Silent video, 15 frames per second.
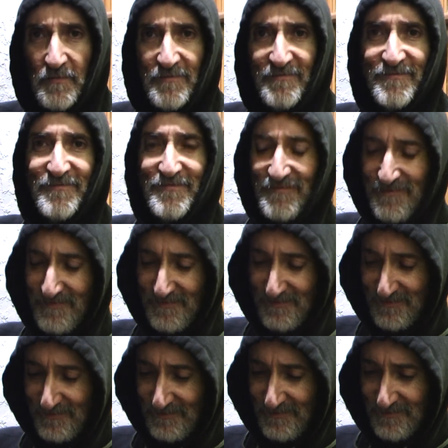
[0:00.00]

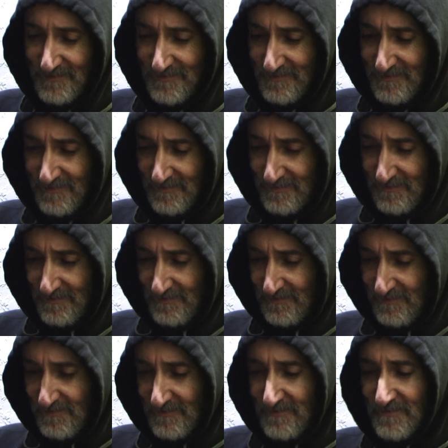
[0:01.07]

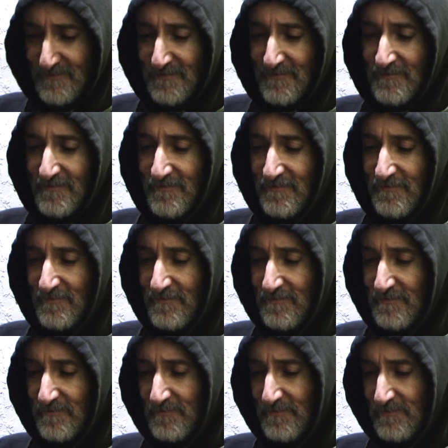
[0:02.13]

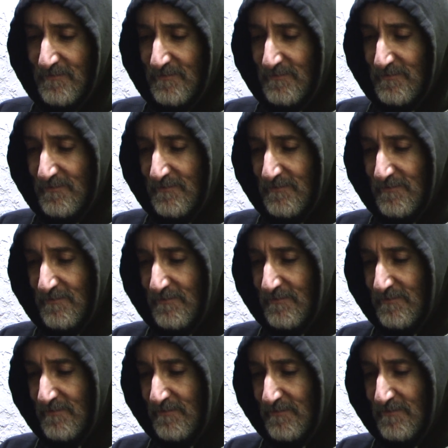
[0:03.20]

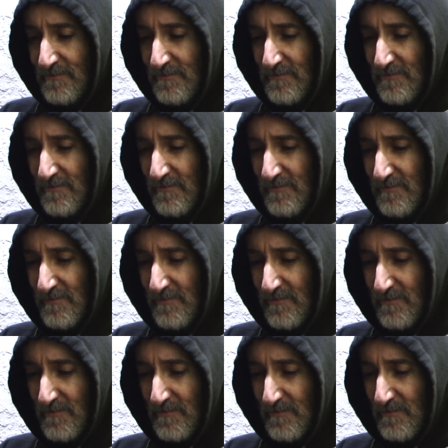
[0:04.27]

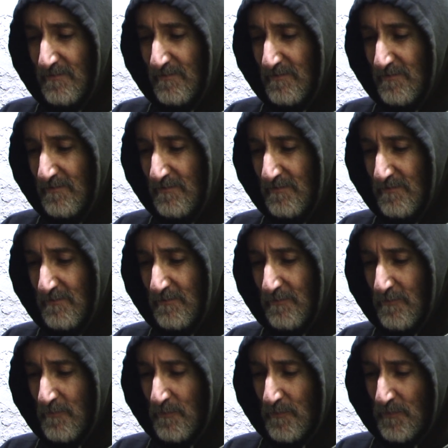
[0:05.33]

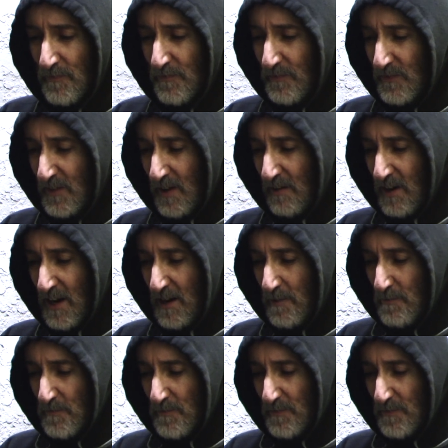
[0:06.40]
Nothing is said.